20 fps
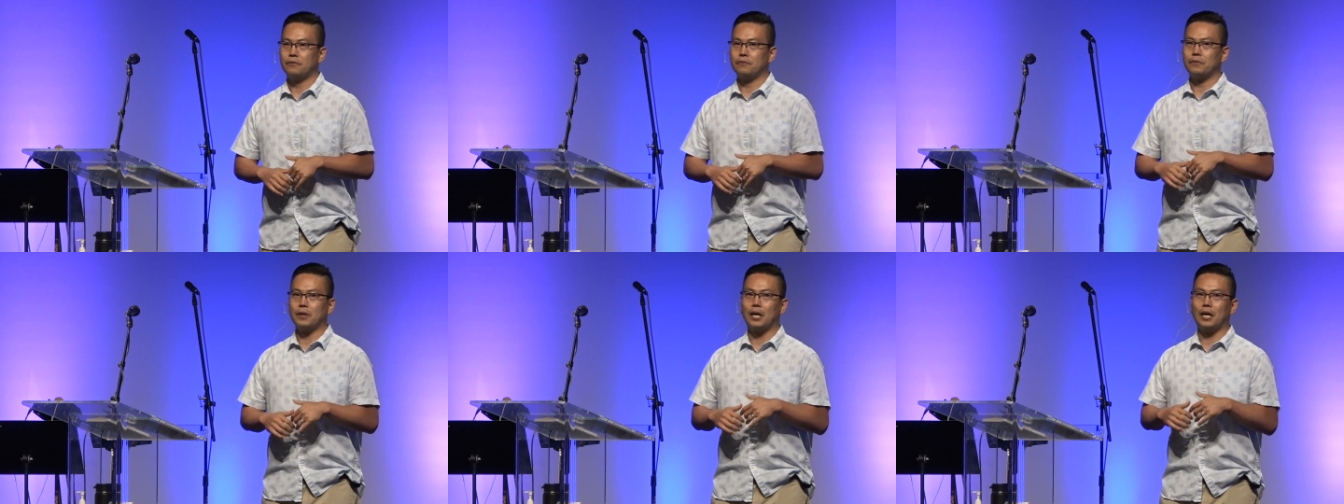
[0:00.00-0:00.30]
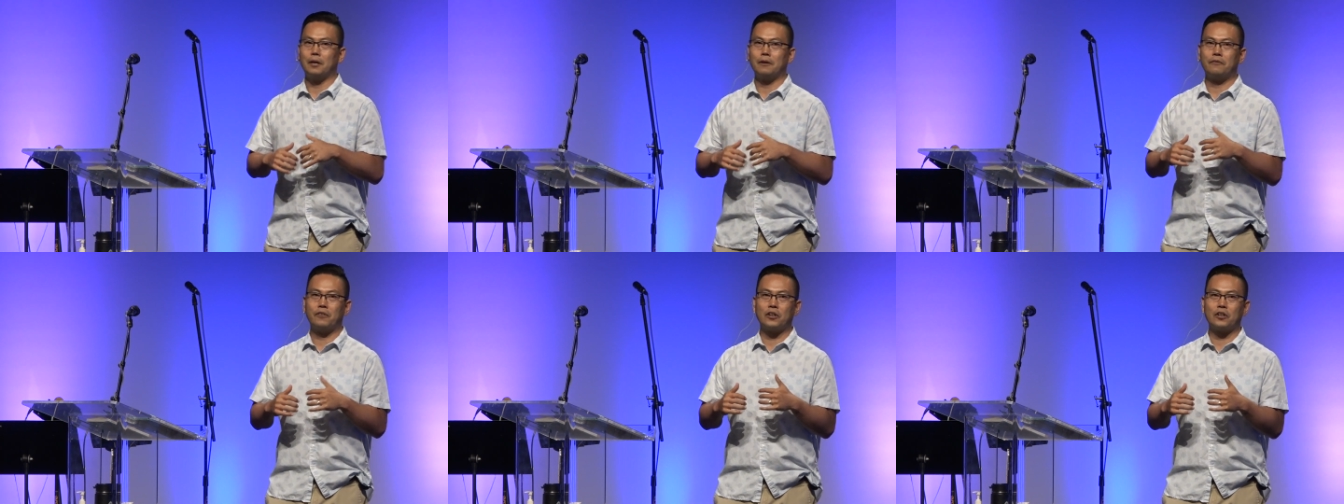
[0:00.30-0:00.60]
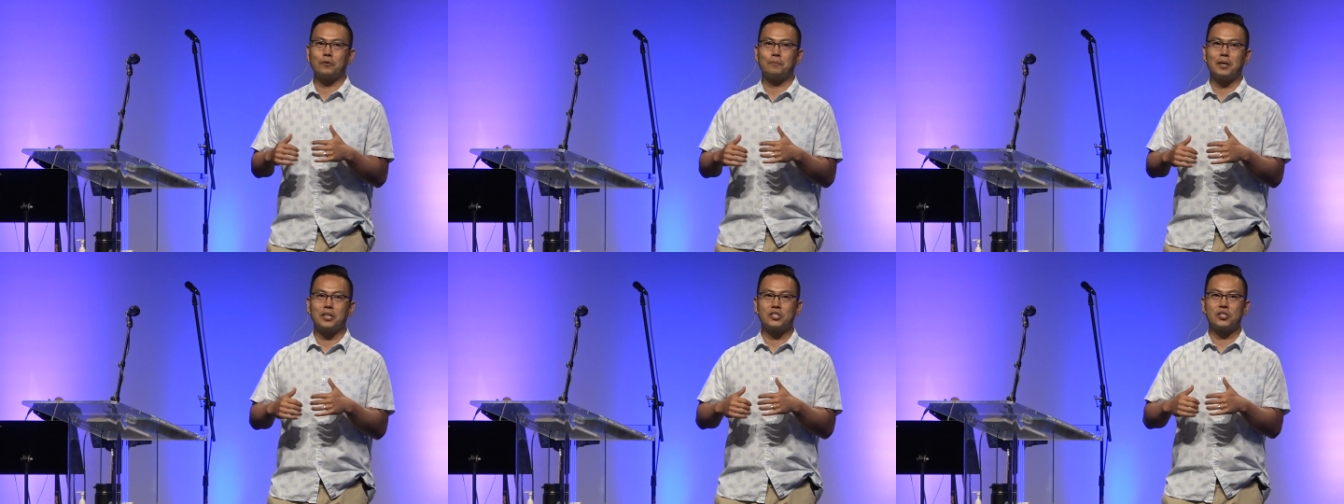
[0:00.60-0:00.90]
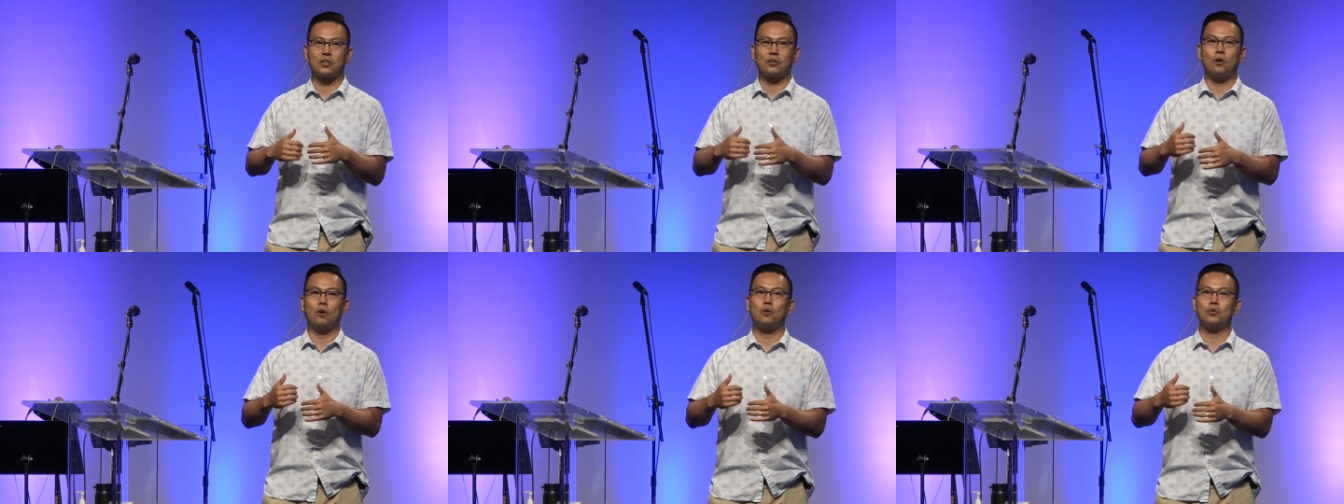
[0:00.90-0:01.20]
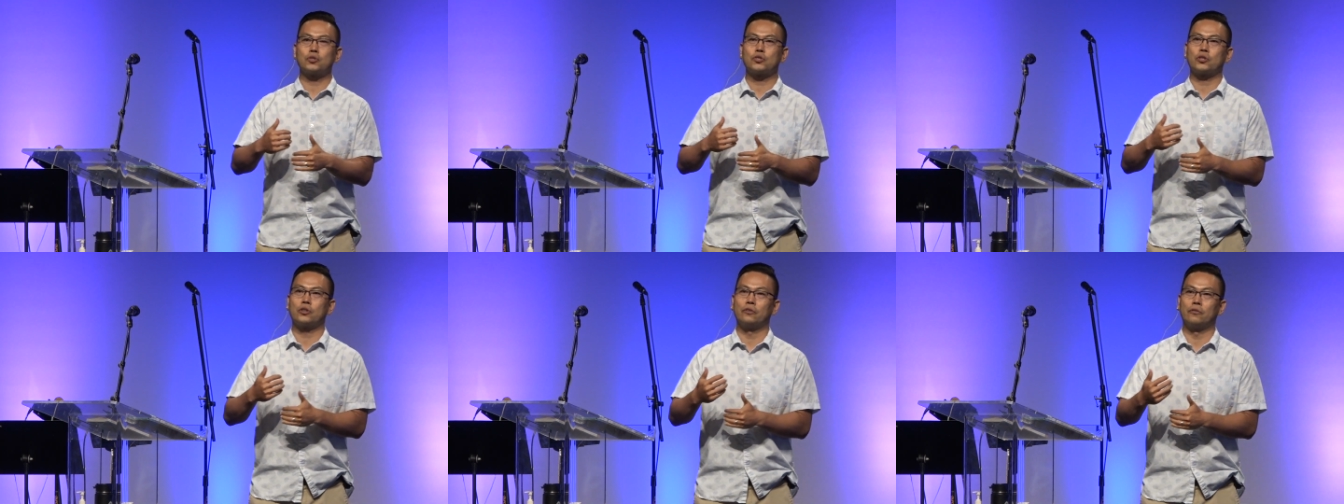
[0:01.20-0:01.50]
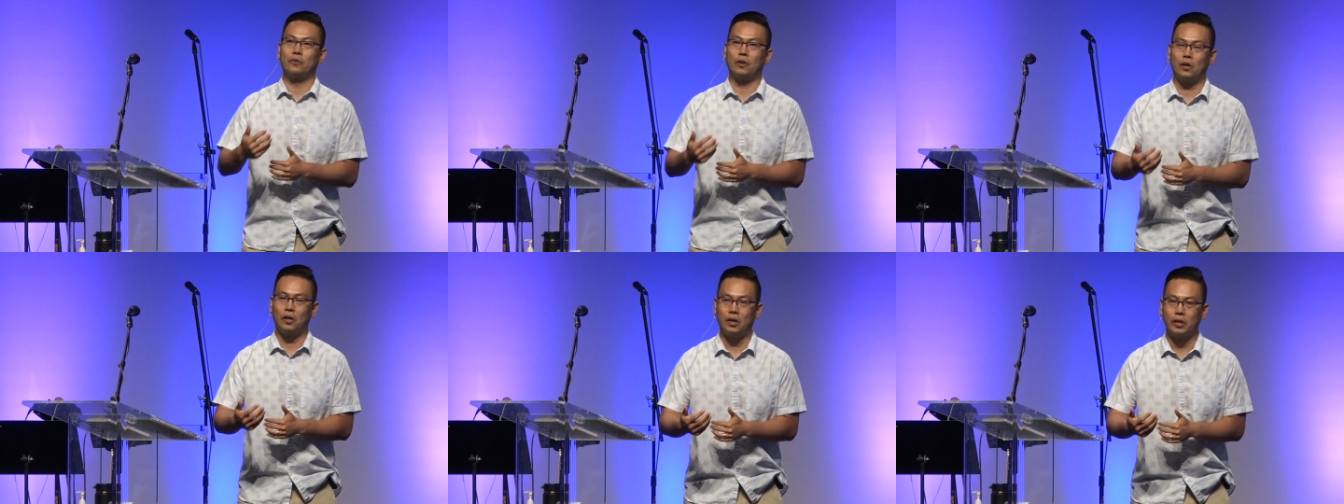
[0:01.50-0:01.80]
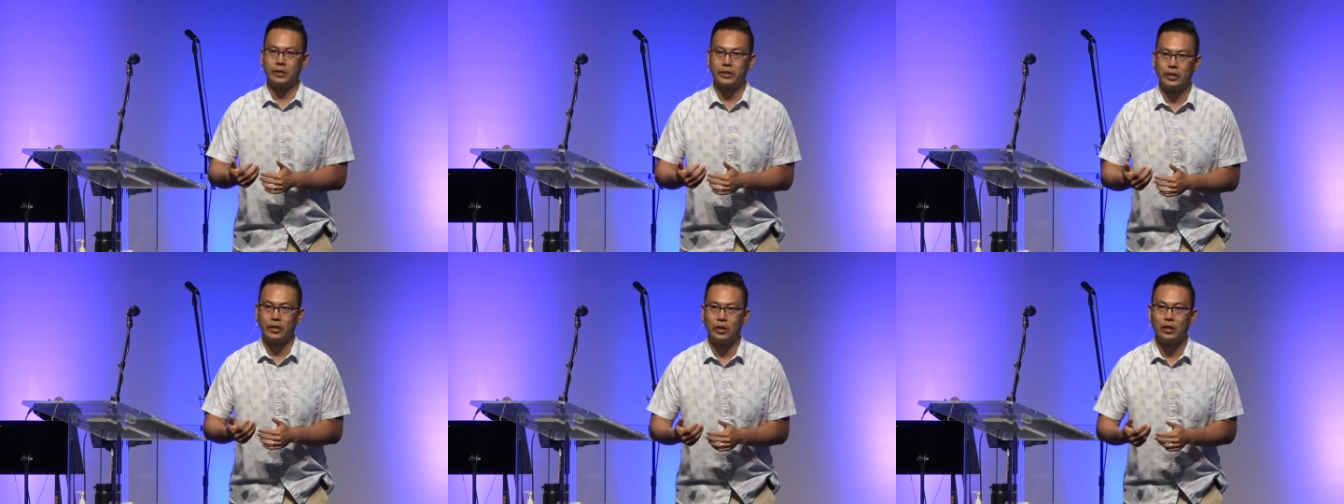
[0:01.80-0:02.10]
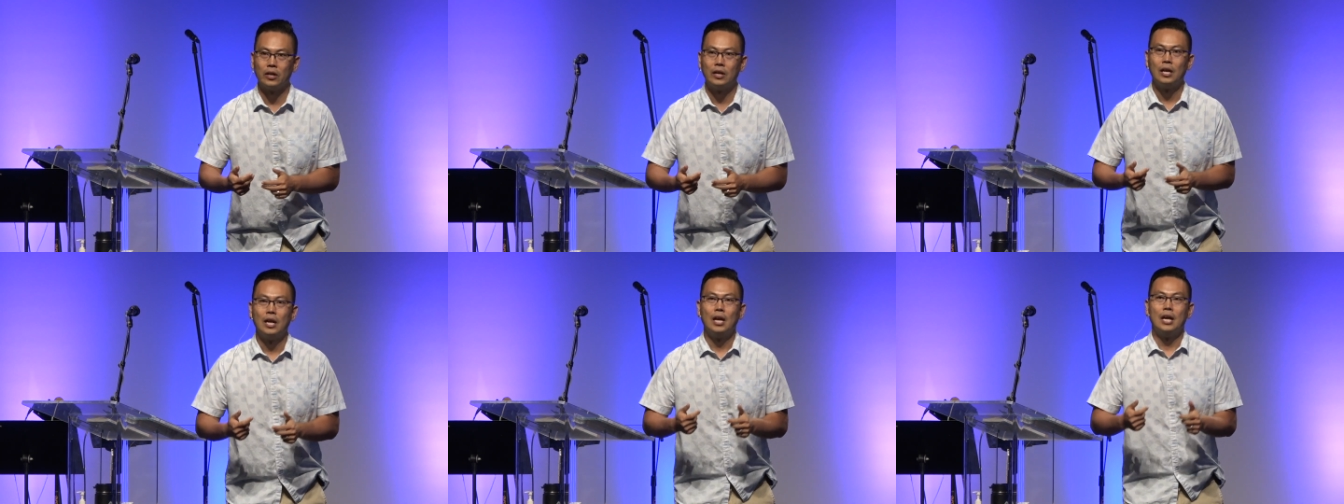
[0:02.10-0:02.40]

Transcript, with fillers: uh, very much a culture of honor,